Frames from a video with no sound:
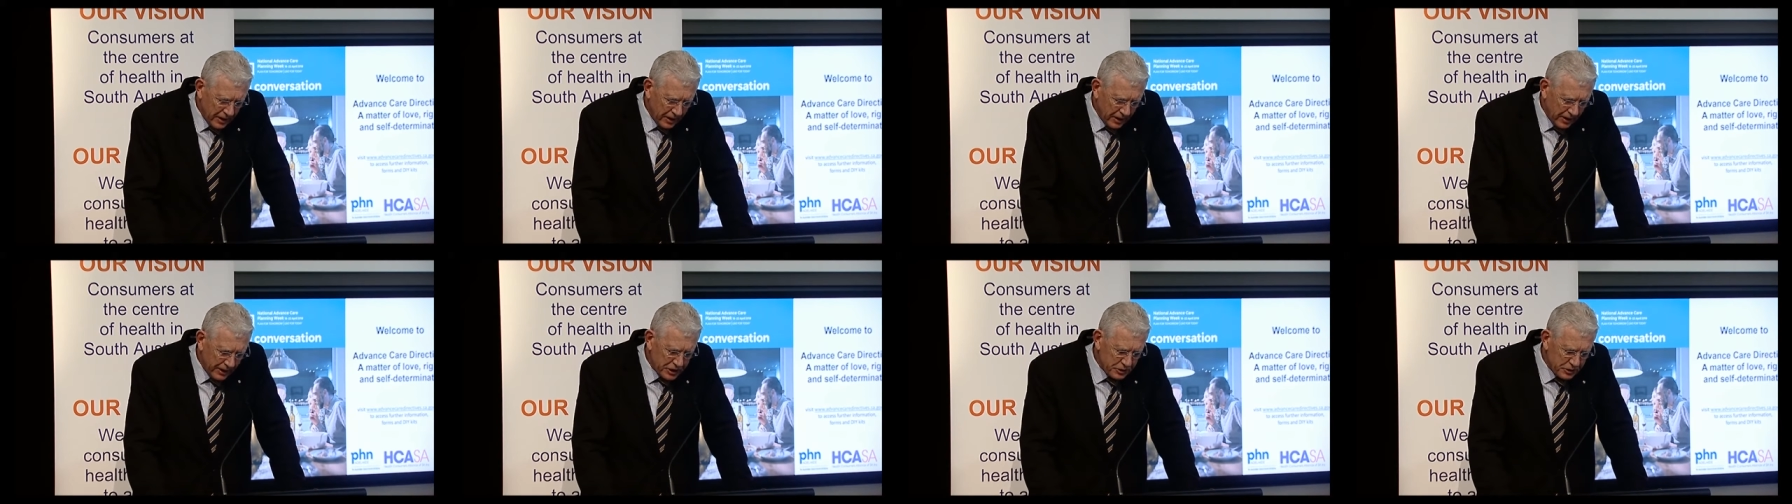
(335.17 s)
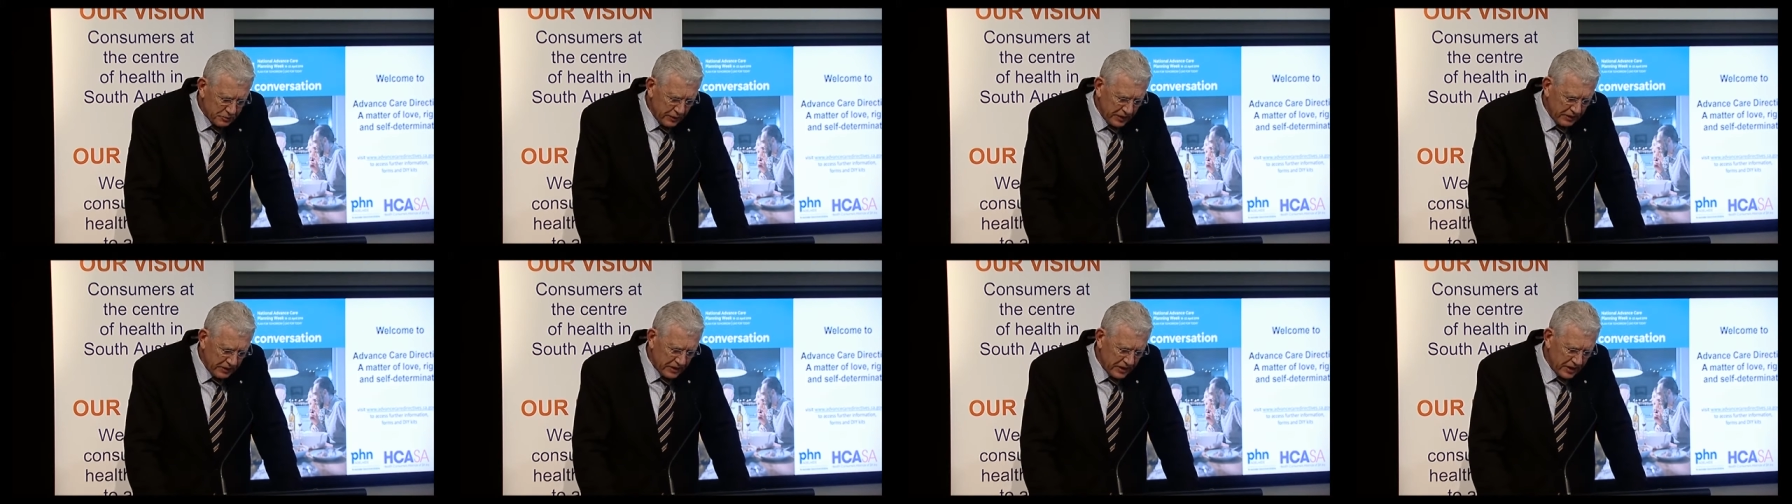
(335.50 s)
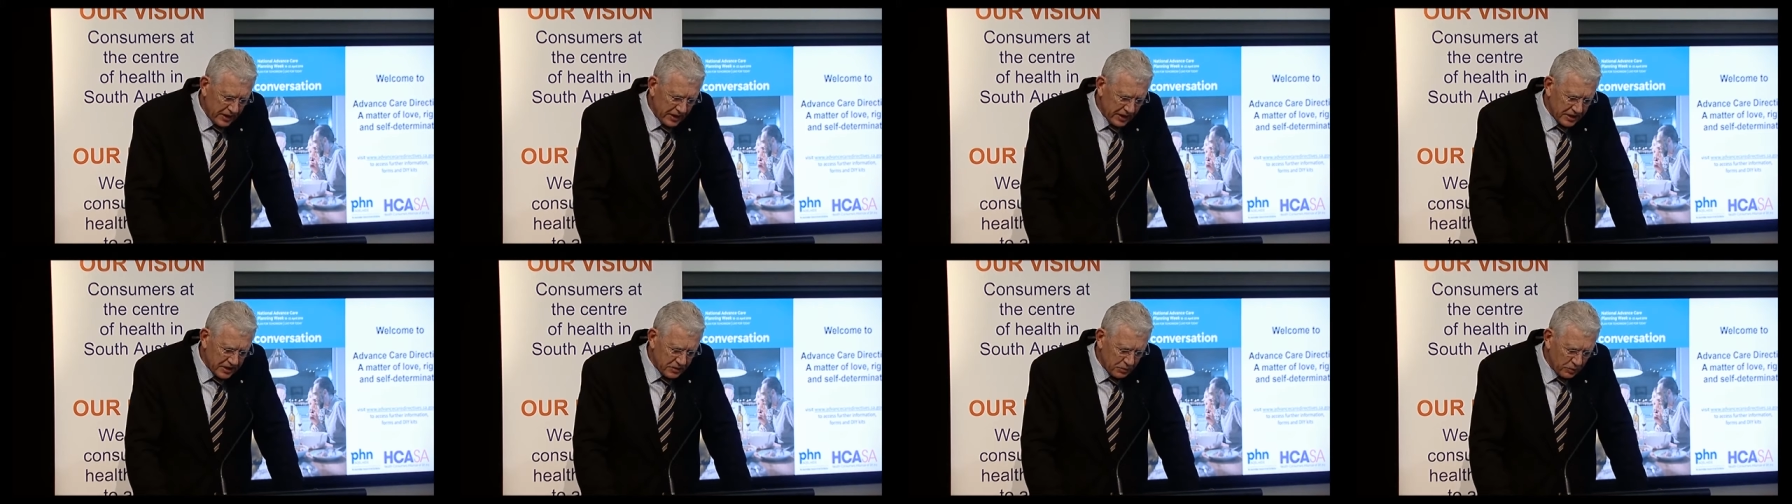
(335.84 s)
I spent the
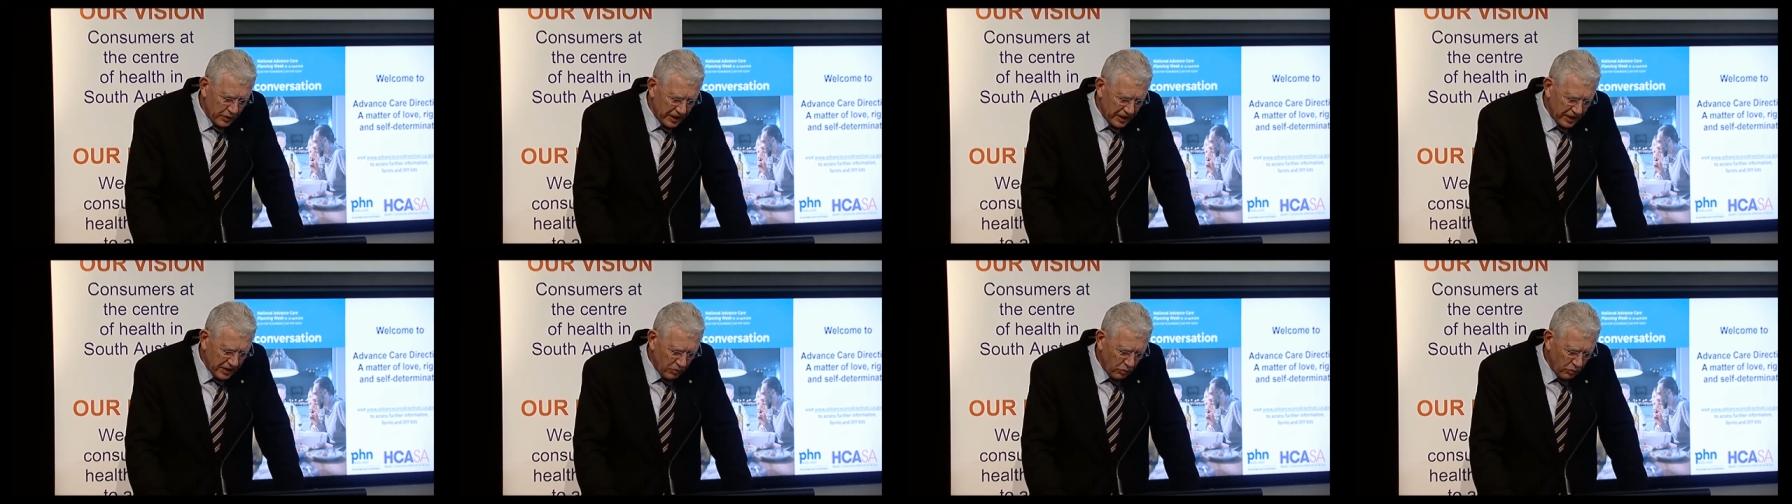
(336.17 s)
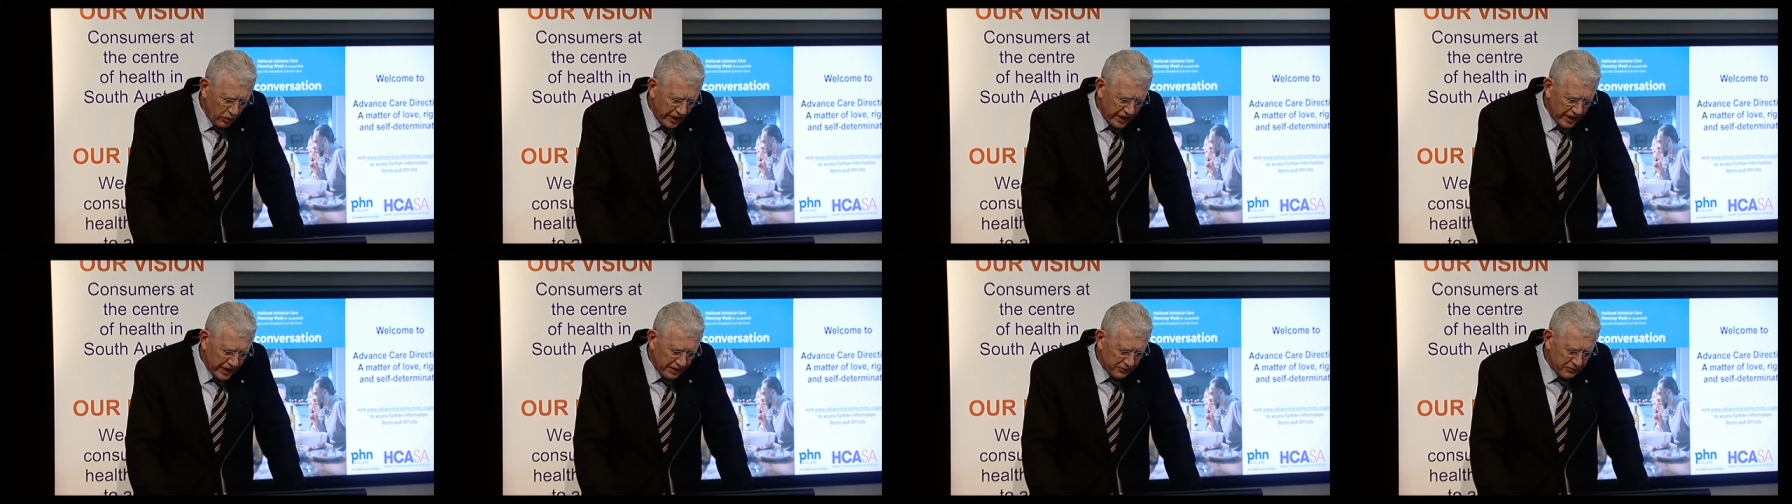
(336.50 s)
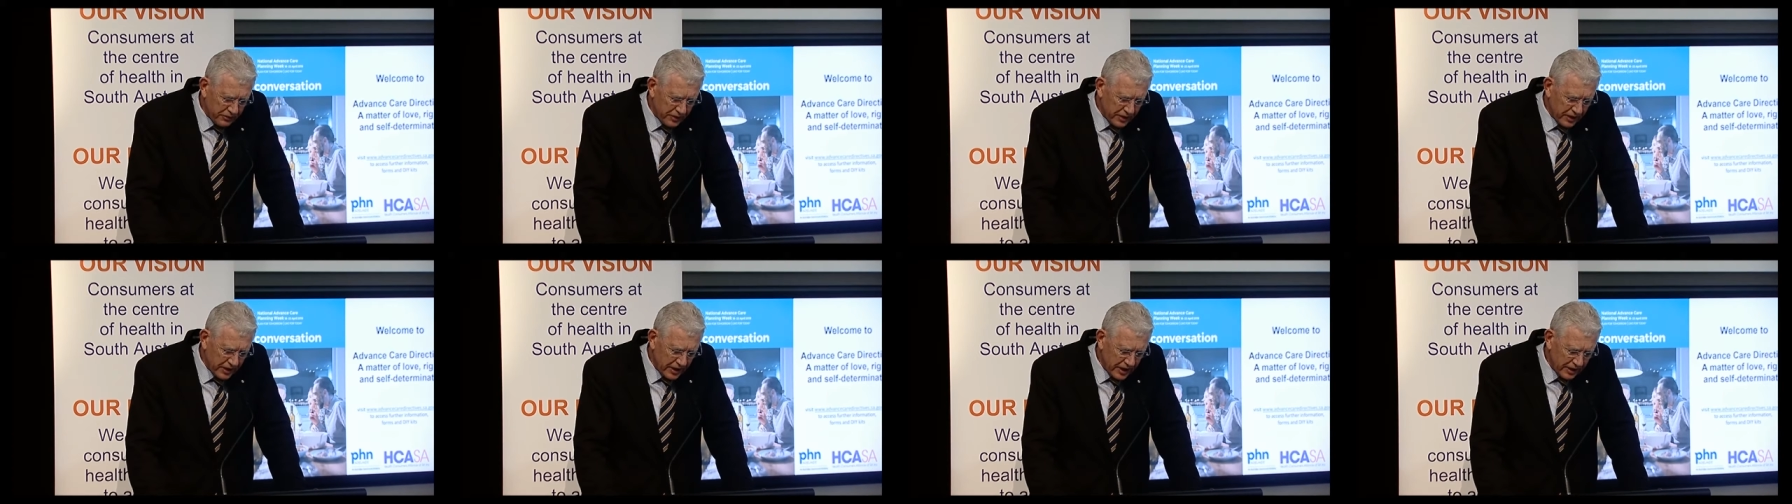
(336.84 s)
next week waiting for
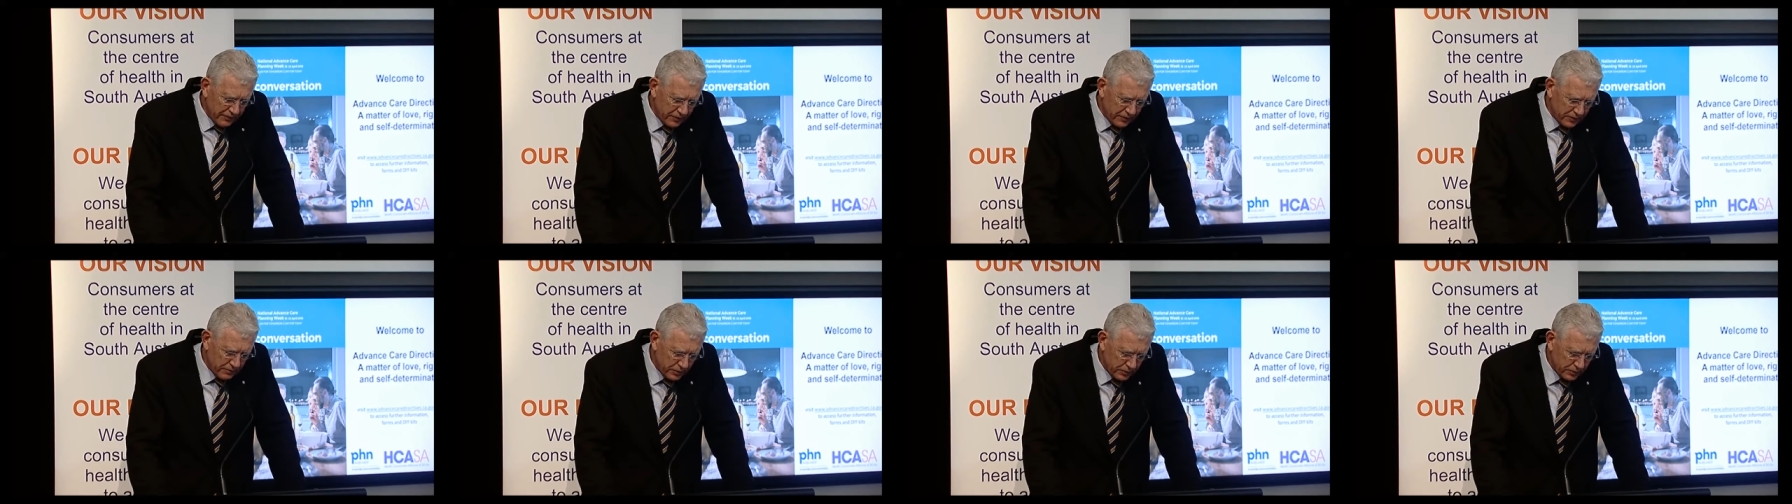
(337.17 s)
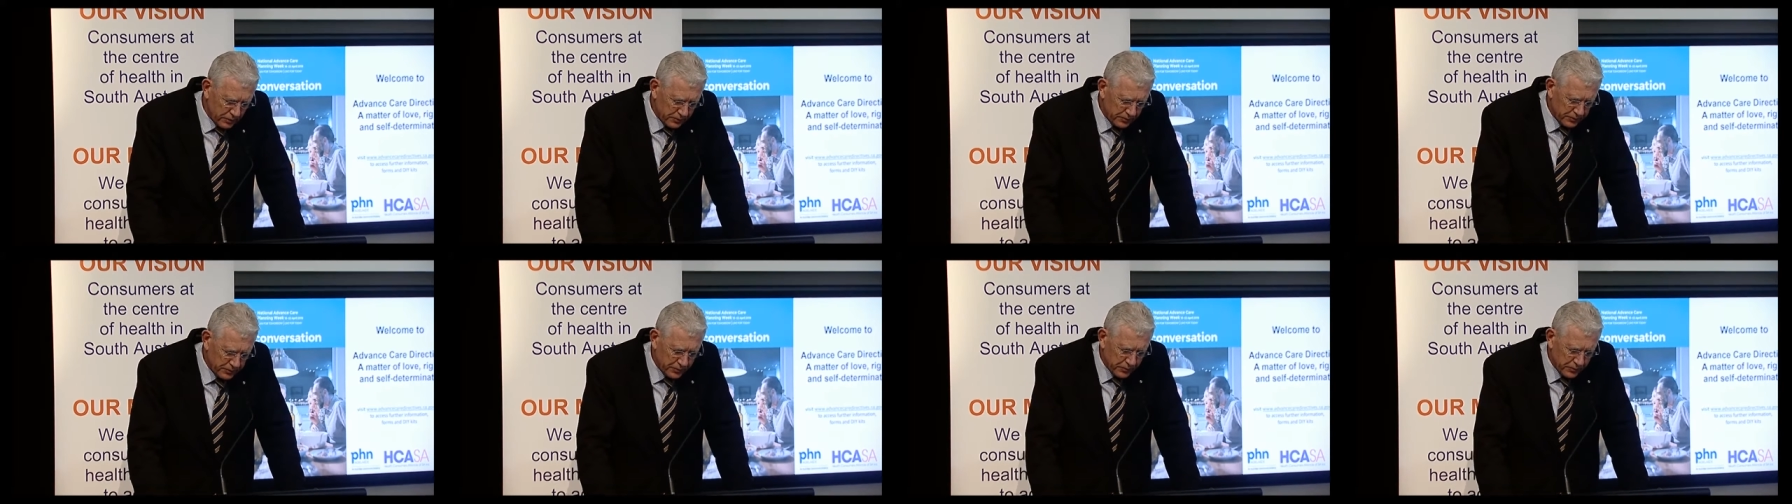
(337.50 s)
the inevitable.